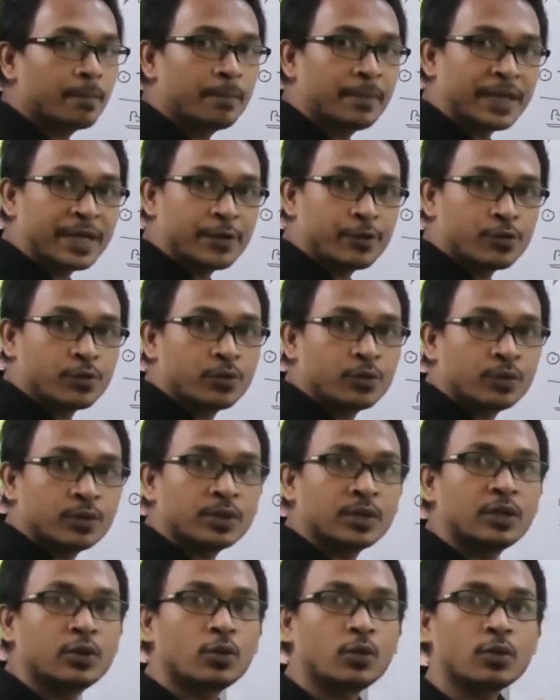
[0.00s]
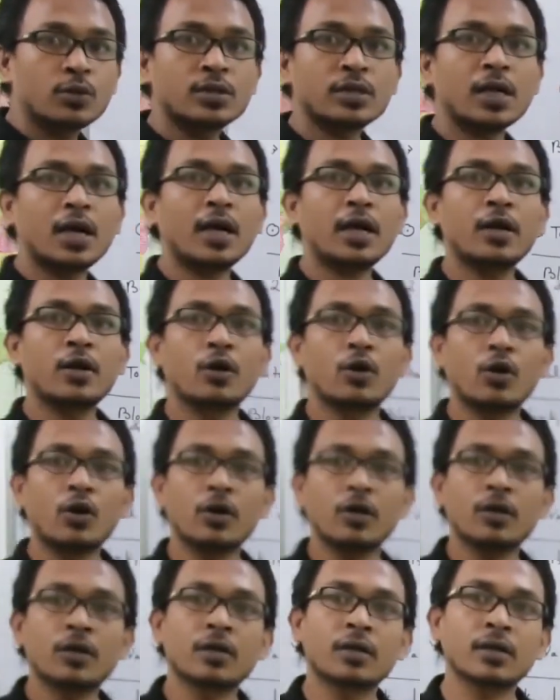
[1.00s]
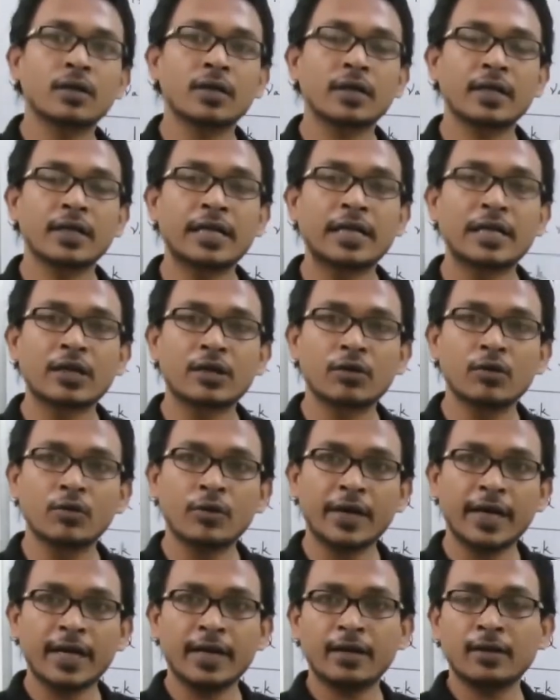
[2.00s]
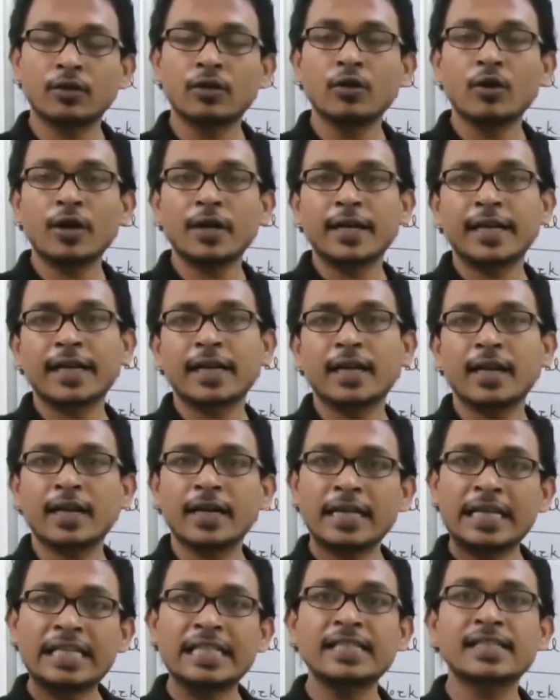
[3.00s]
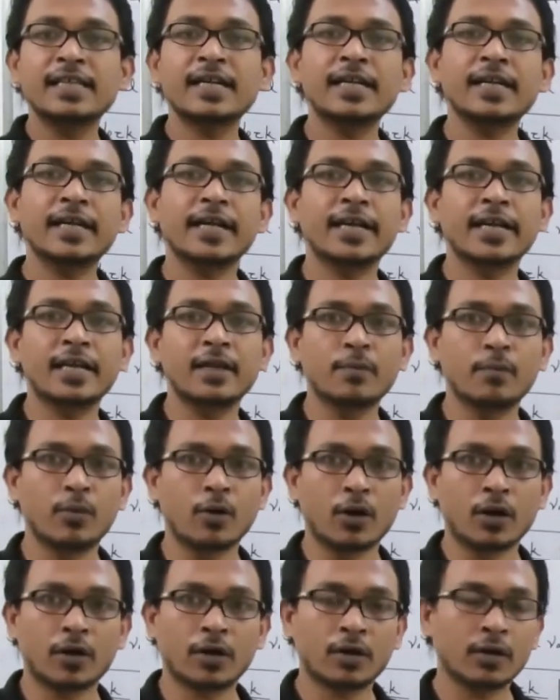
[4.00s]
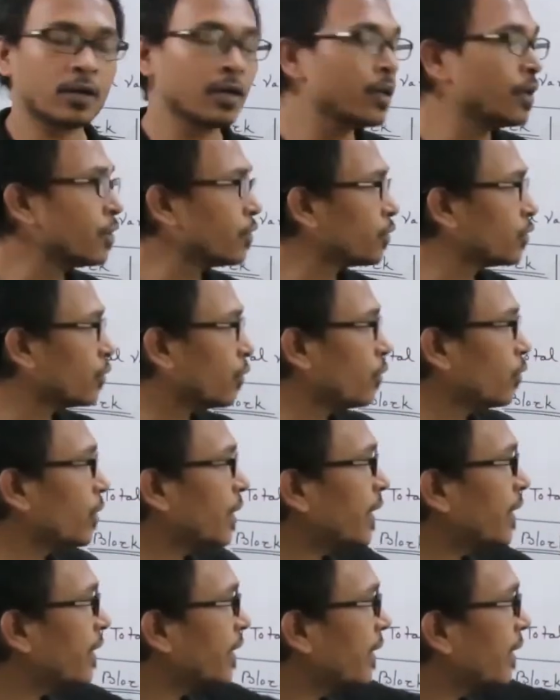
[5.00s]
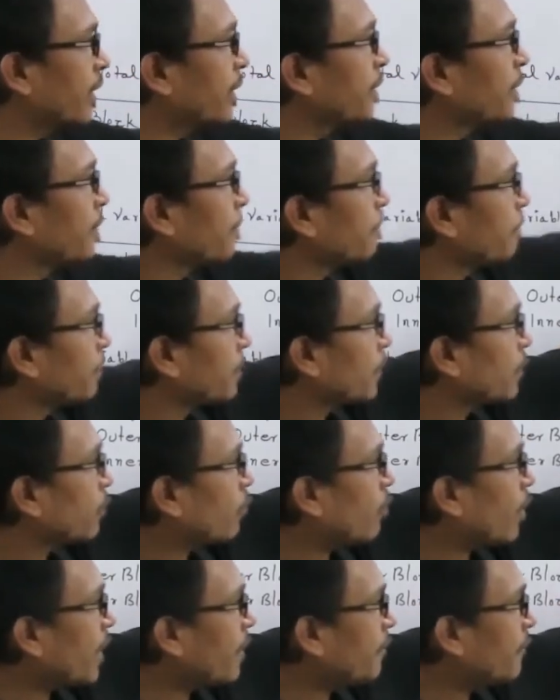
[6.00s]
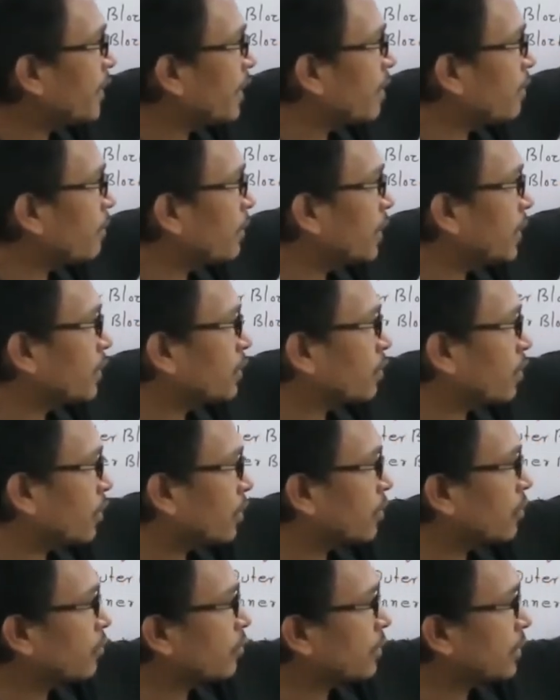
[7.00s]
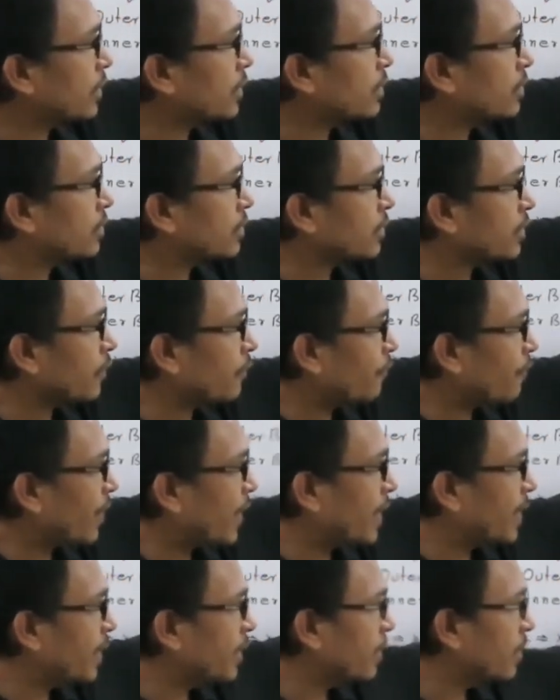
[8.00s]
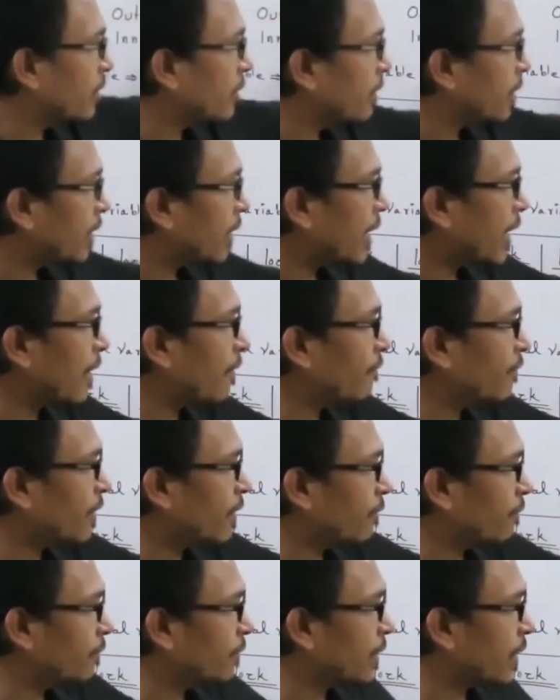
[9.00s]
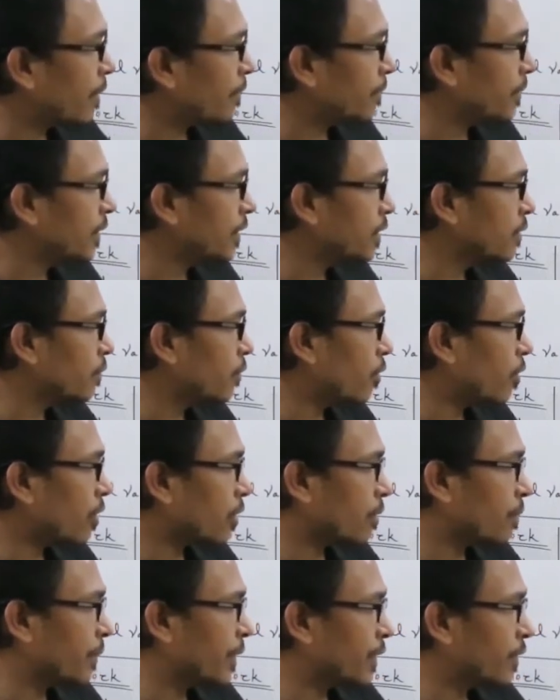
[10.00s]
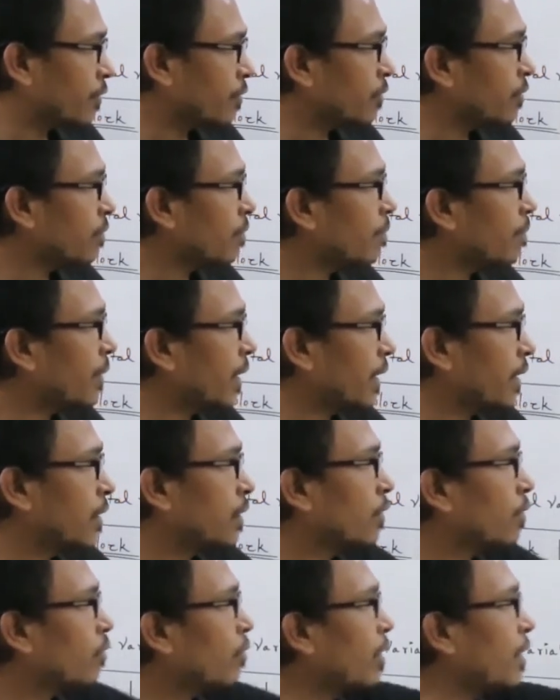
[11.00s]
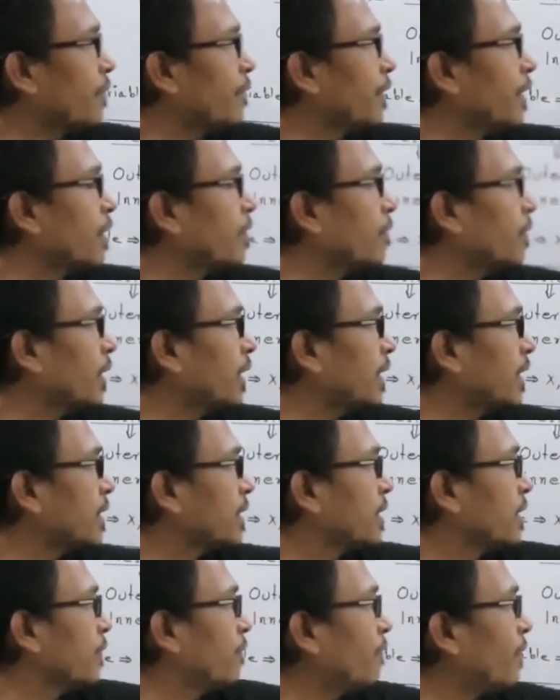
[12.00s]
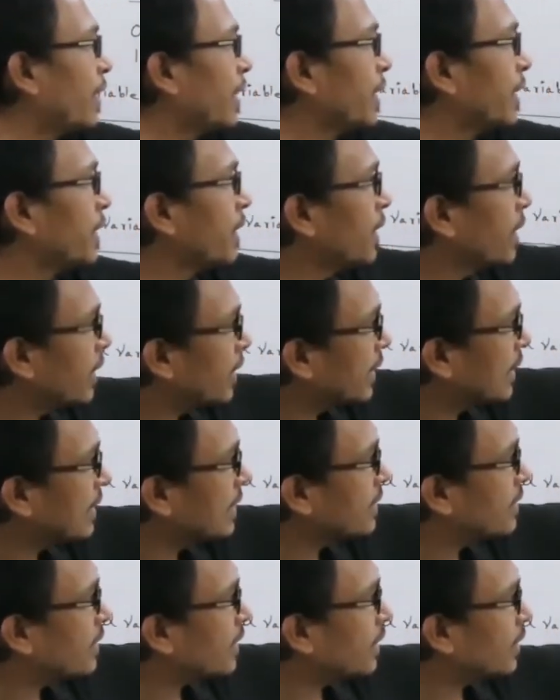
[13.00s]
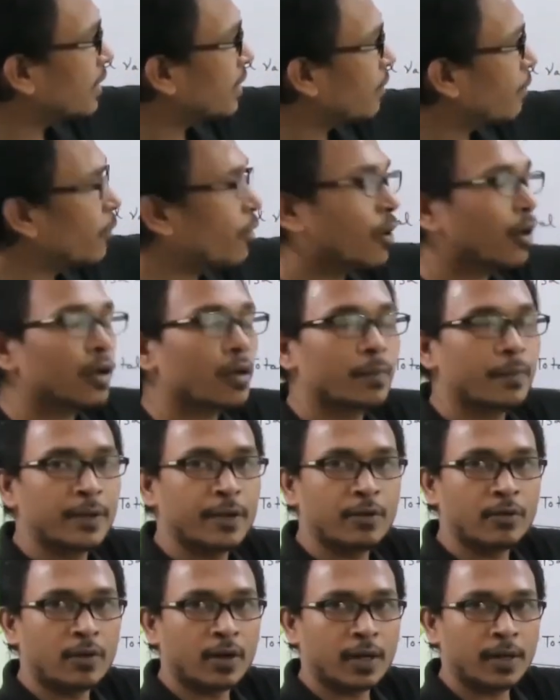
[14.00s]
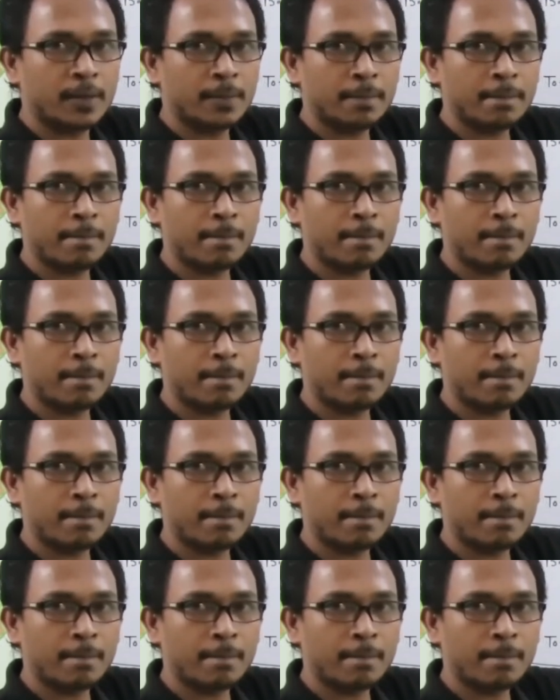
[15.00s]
B2, those are not declared inside any block. So look at here, Y variable is defined above this block B2, but Y variable is defined inside the block B1.